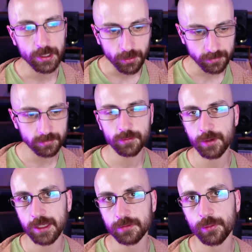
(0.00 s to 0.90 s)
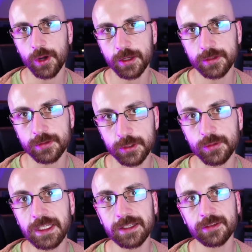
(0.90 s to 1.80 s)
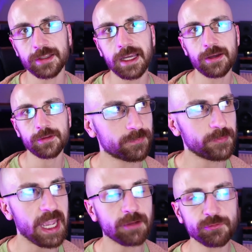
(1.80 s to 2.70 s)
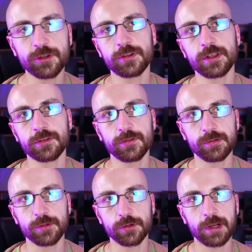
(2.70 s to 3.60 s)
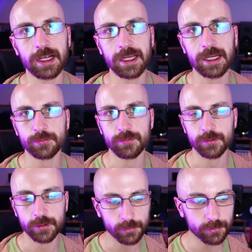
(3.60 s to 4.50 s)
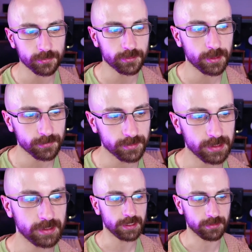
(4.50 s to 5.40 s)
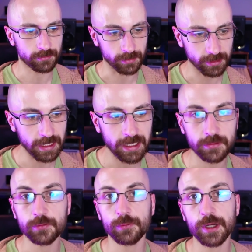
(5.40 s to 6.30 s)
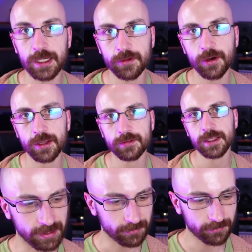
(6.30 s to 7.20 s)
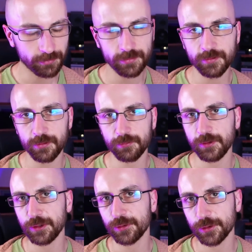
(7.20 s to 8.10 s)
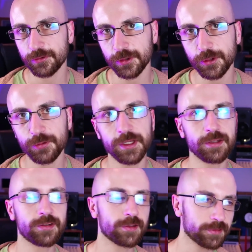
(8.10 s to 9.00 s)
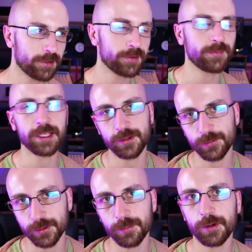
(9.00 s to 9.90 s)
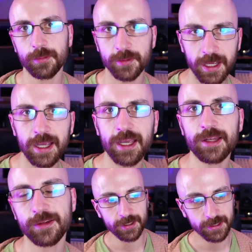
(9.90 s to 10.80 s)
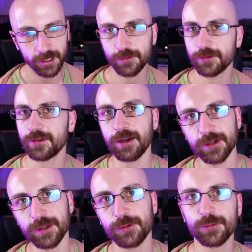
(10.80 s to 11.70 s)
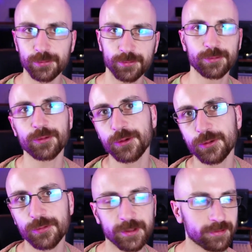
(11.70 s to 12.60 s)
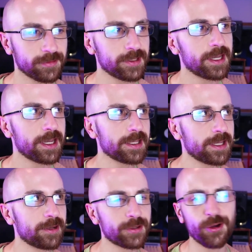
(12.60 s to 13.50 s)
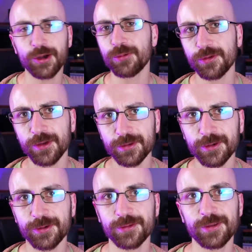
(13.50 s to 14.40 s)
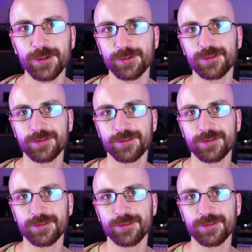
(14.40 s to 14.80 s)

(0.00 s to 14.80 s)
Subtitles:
nice, creates quite a unique sound. The emphasis that the track has when the chorus comes in, it hits really nicely. It's just such a feel-good tune. It does kind of make you want to bop your head and, you know, just have a little groove. It's, yeah, kind of one of those songs that you would